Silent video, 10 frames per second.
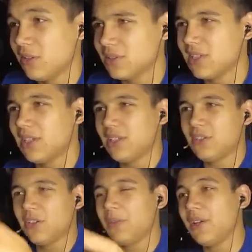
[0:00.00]
You can see it in the
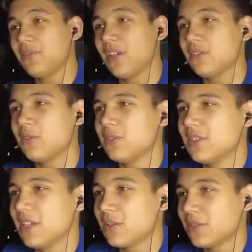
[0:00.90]
top left hand
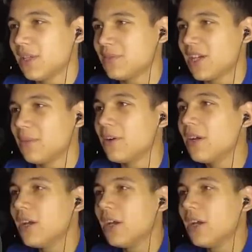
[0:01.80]
corner there of the lap timer.